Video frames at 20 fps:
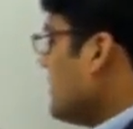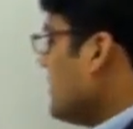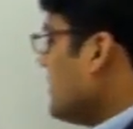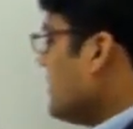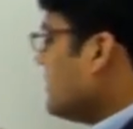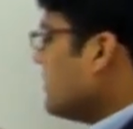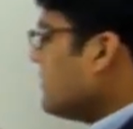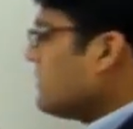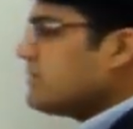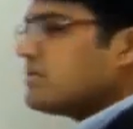
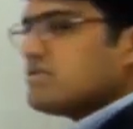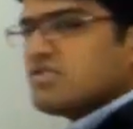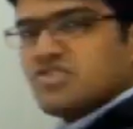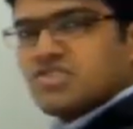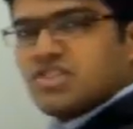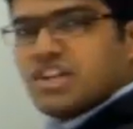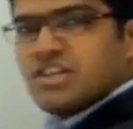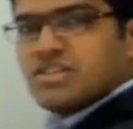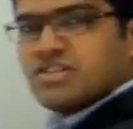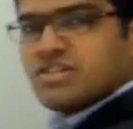you know,
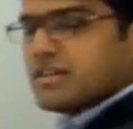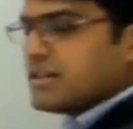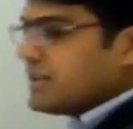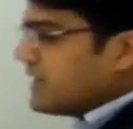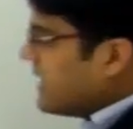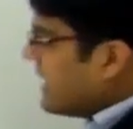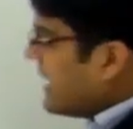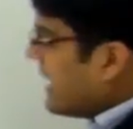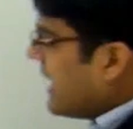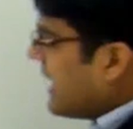change it
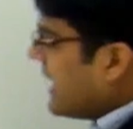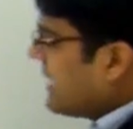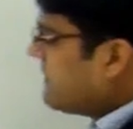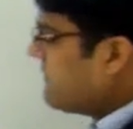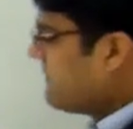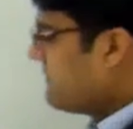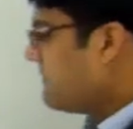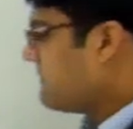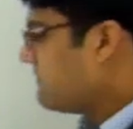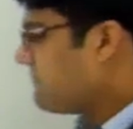
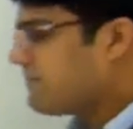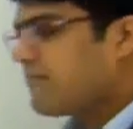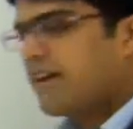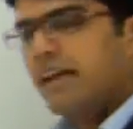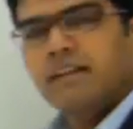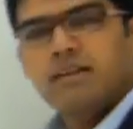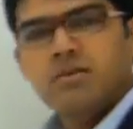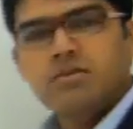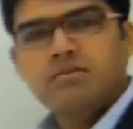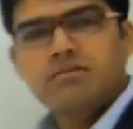and
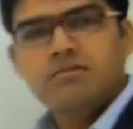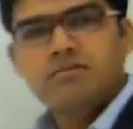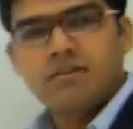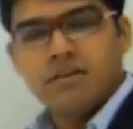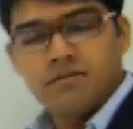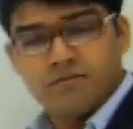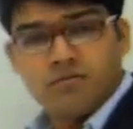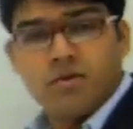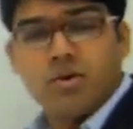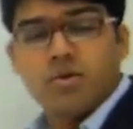find out,
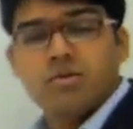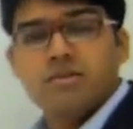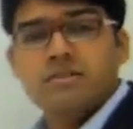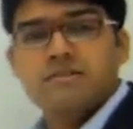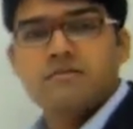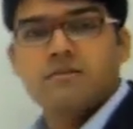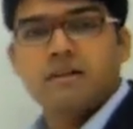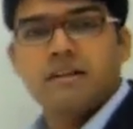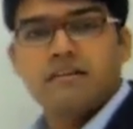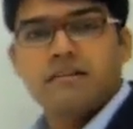follow
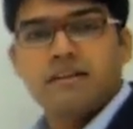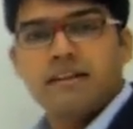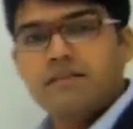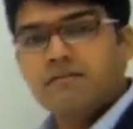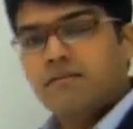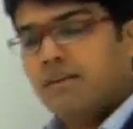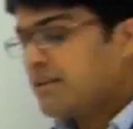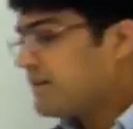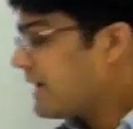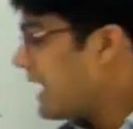this one, right,
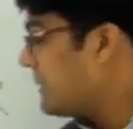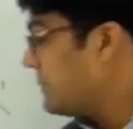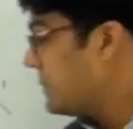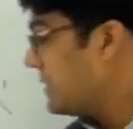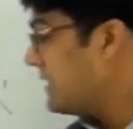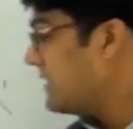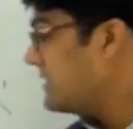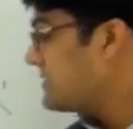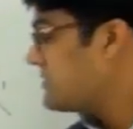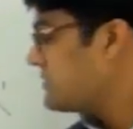where
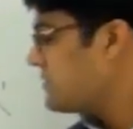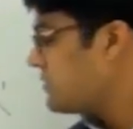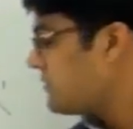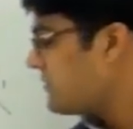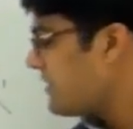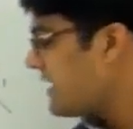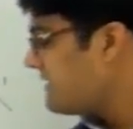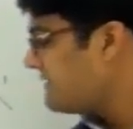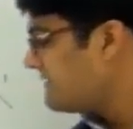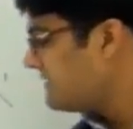hypotenuse is
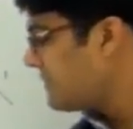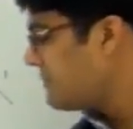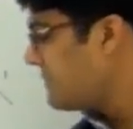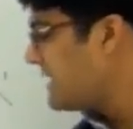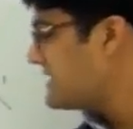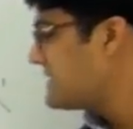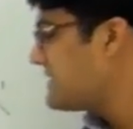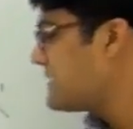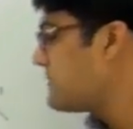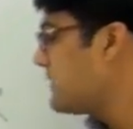root 5, the
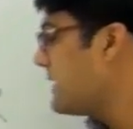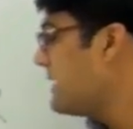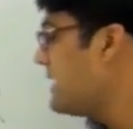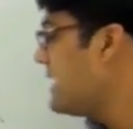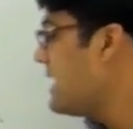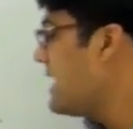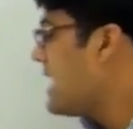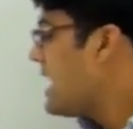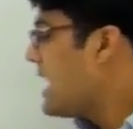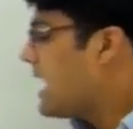base is 1
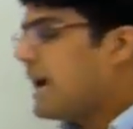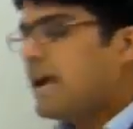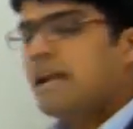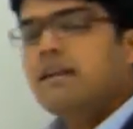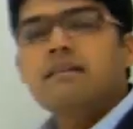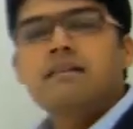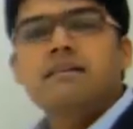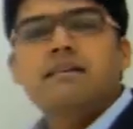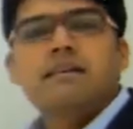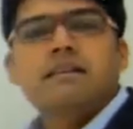
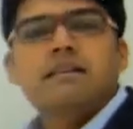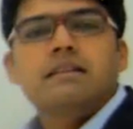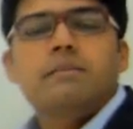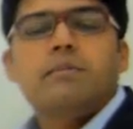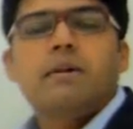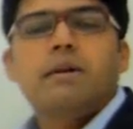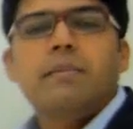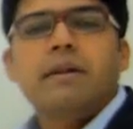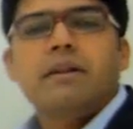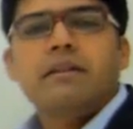and the
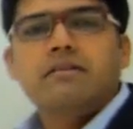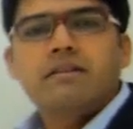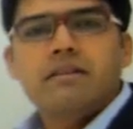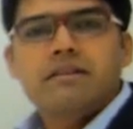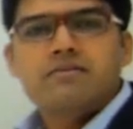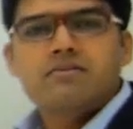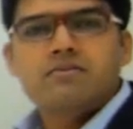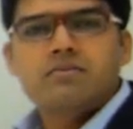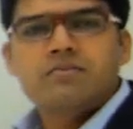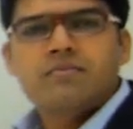perpendicular
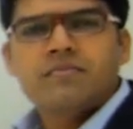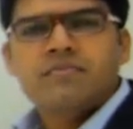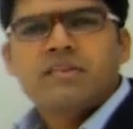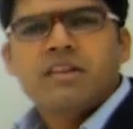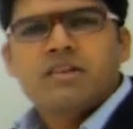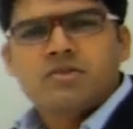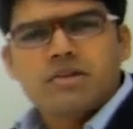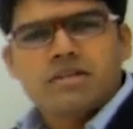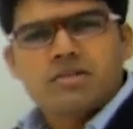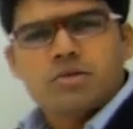is 2.
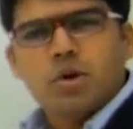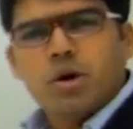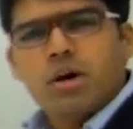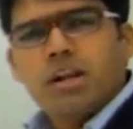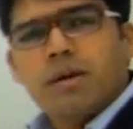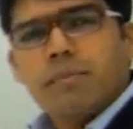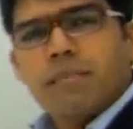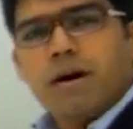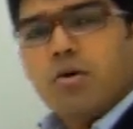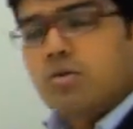So it's
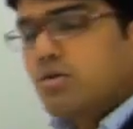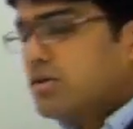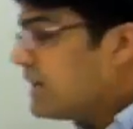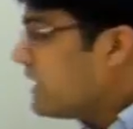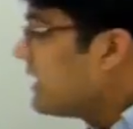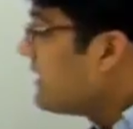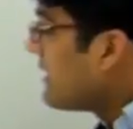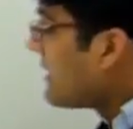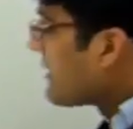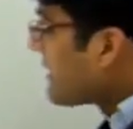all
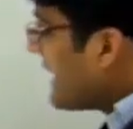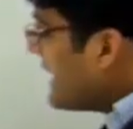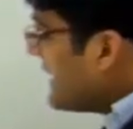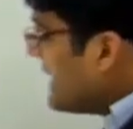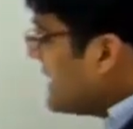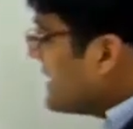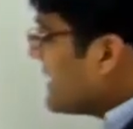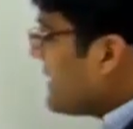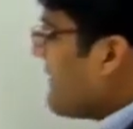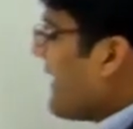about
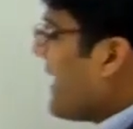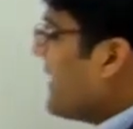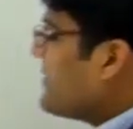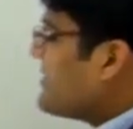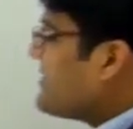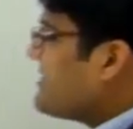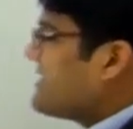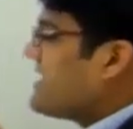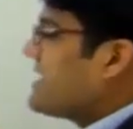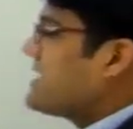writing the
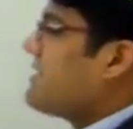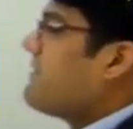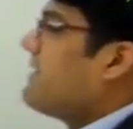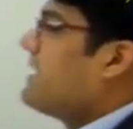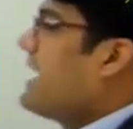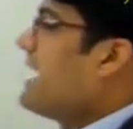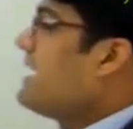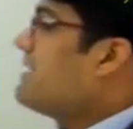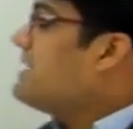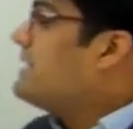values in such a
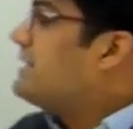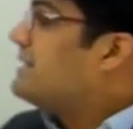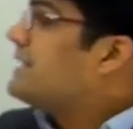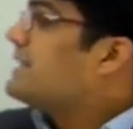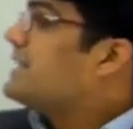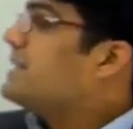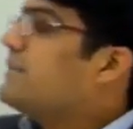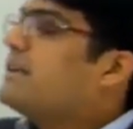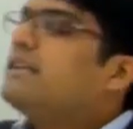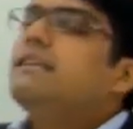way that
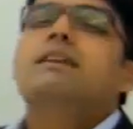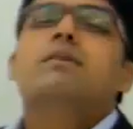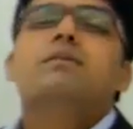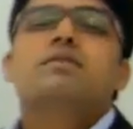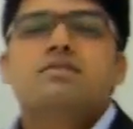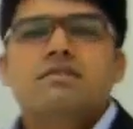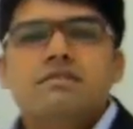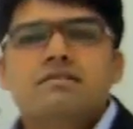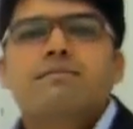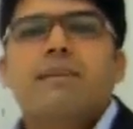the given
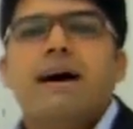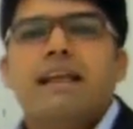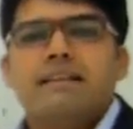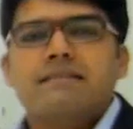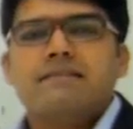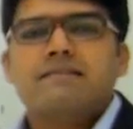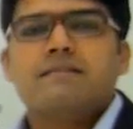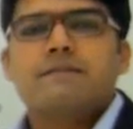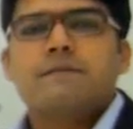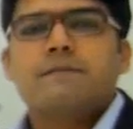equation is
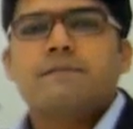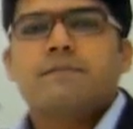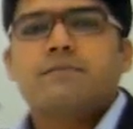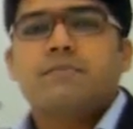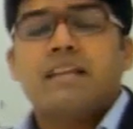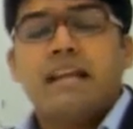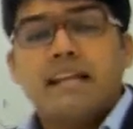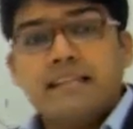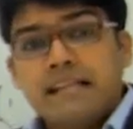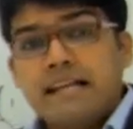balanced.
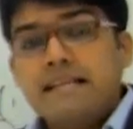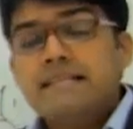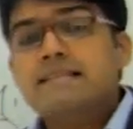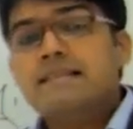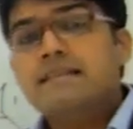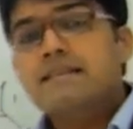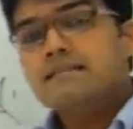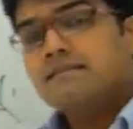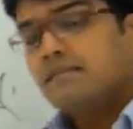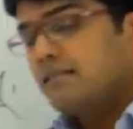And that is
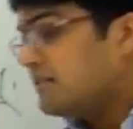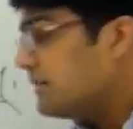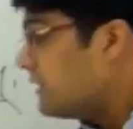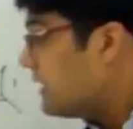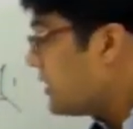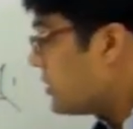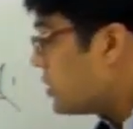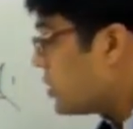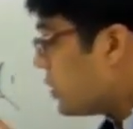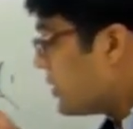the
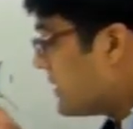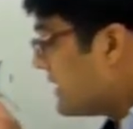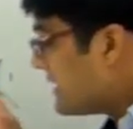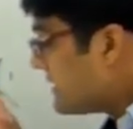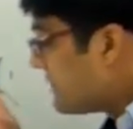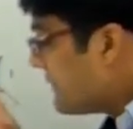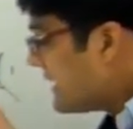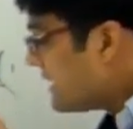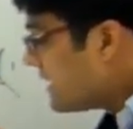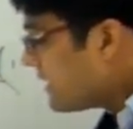reason, though
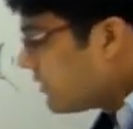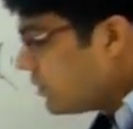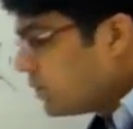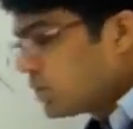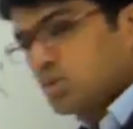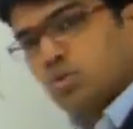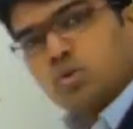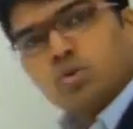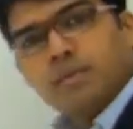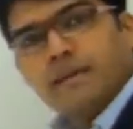this method
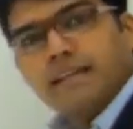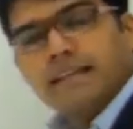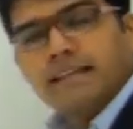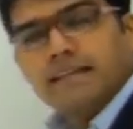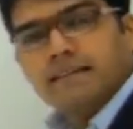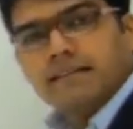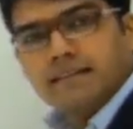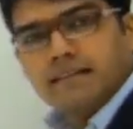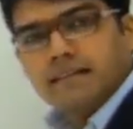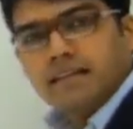looks to be
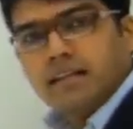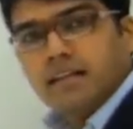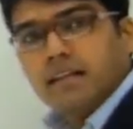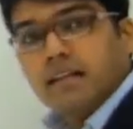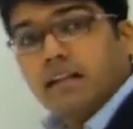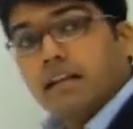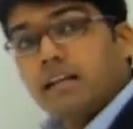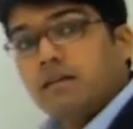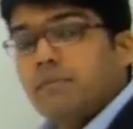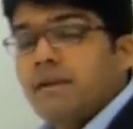
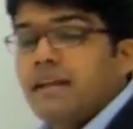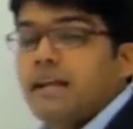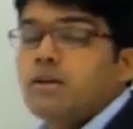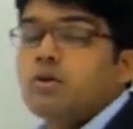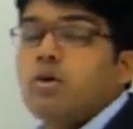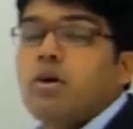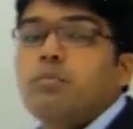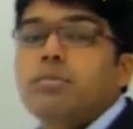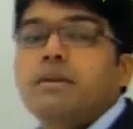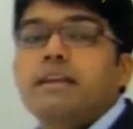easy, it may
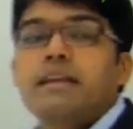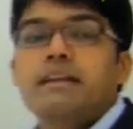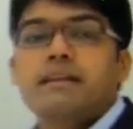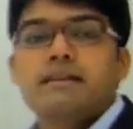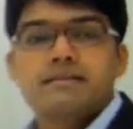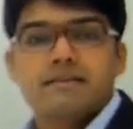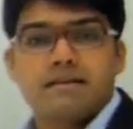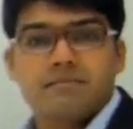get complicated